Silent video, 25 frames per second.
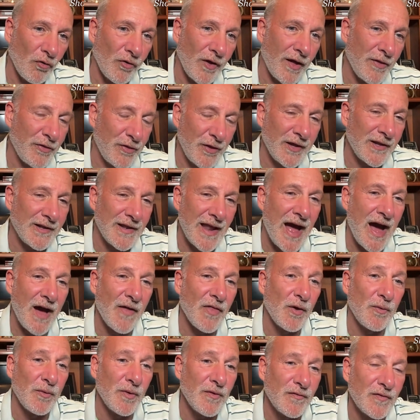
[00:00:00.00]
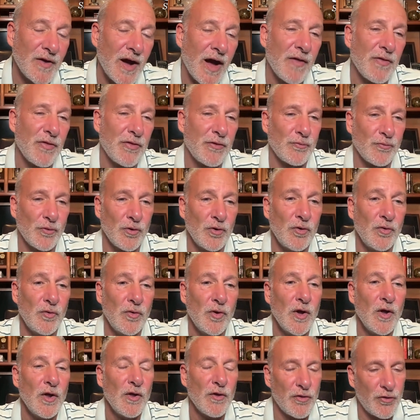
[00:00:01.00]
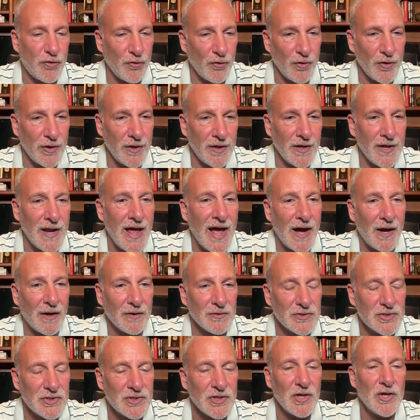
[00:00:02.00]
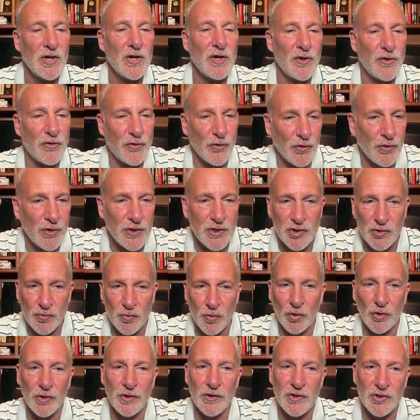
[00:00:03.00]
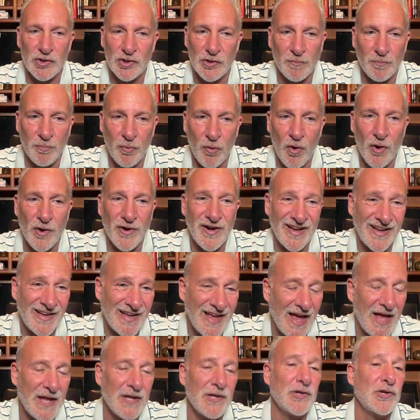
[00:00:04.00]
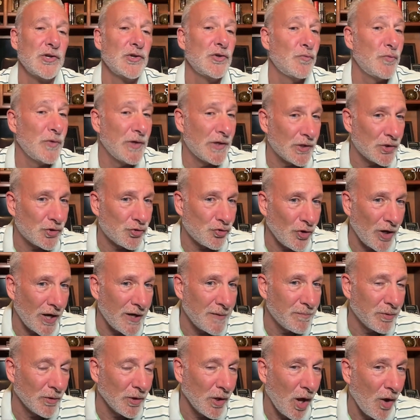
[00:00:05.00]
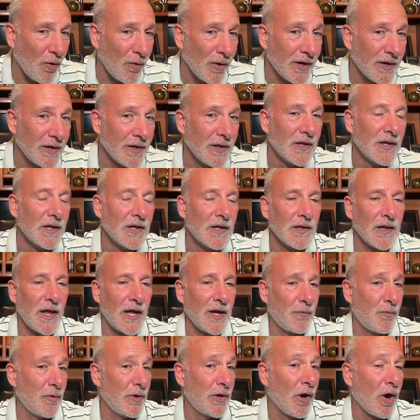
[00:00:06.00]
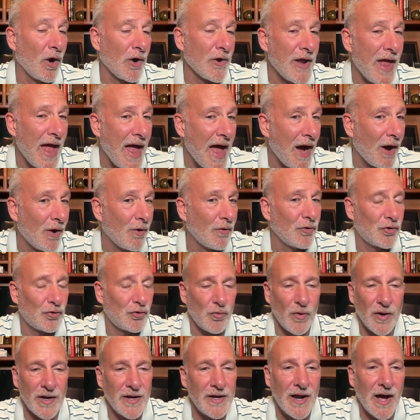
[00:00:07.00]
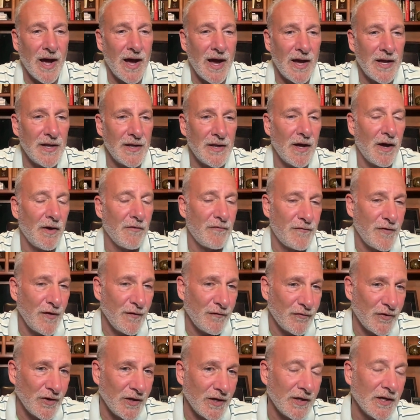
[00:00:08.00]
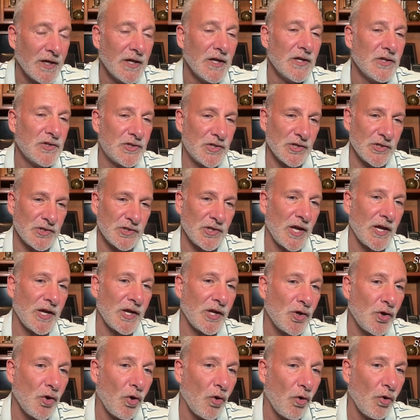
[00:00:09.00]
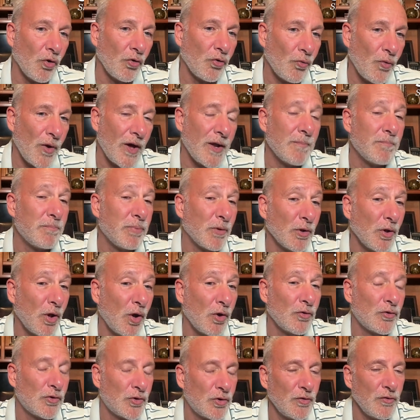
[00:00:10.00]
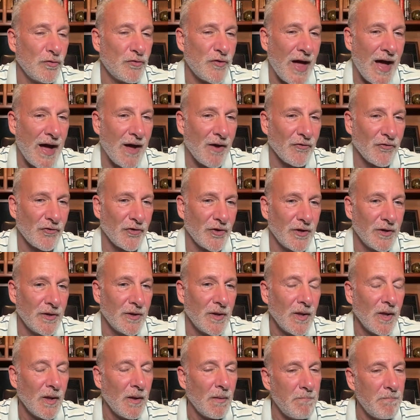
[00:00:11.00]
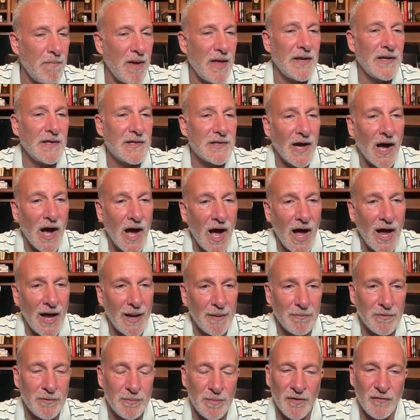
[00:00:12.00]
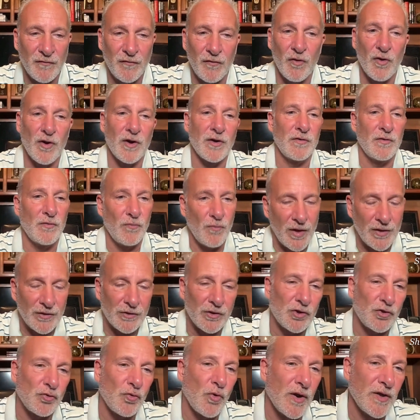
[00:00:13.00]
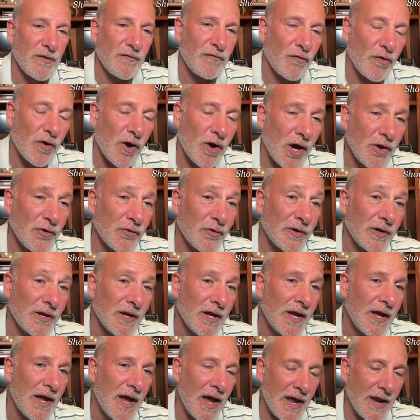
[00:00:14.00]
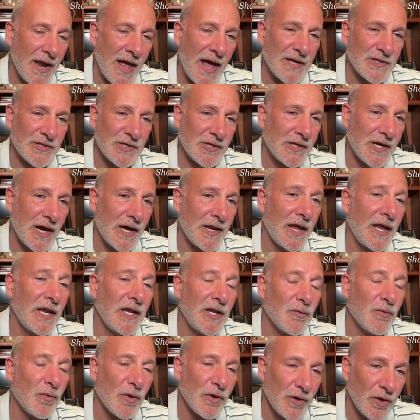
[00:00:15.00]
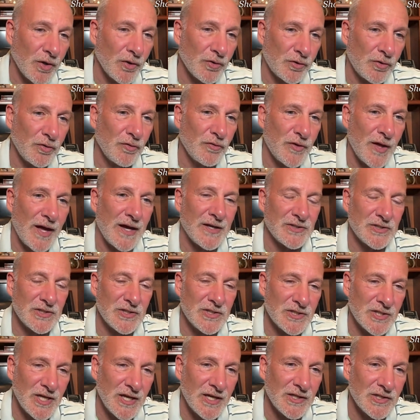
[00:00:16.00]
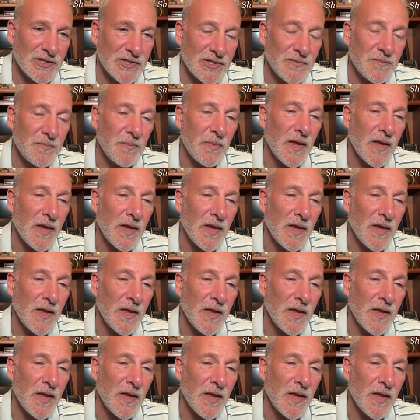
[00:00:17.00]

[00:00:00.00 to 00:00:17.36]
I think now that we've gone through 30 an ounce, 30 is really the support. Again, we could trade below it like we are now, 29.50, just like gold went below 2000 many times before it went to 2400 and hasn't gone anywhere near 2000 since.